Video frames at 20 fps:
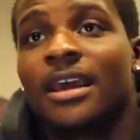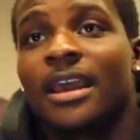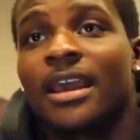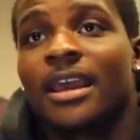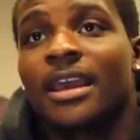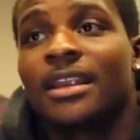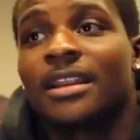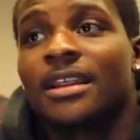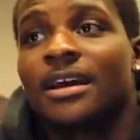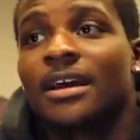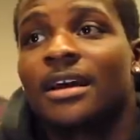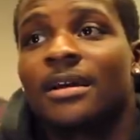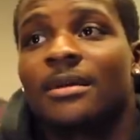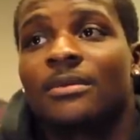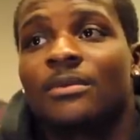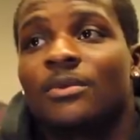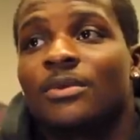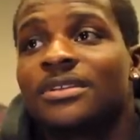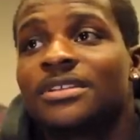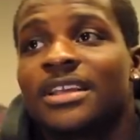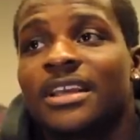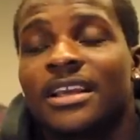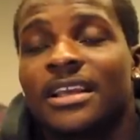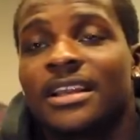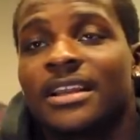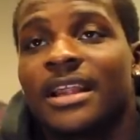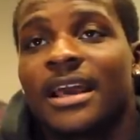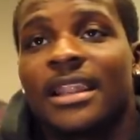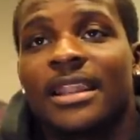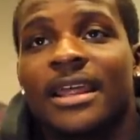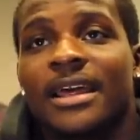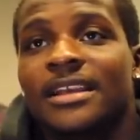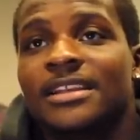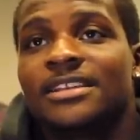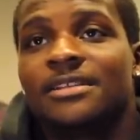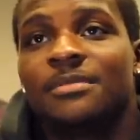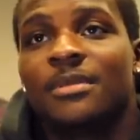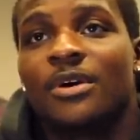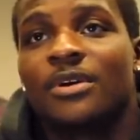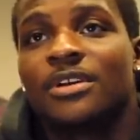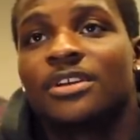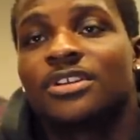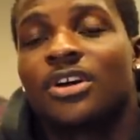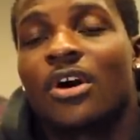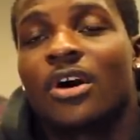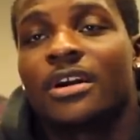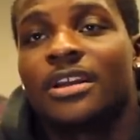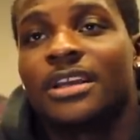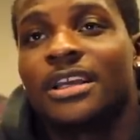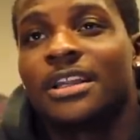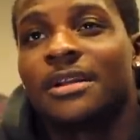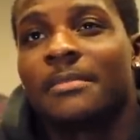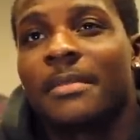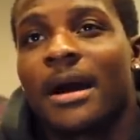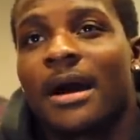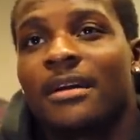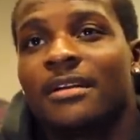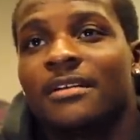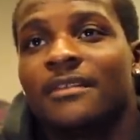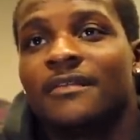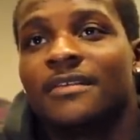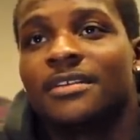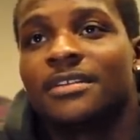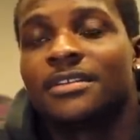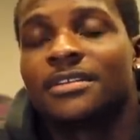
And once they get in that lazy mode, it's hard to get them out of it.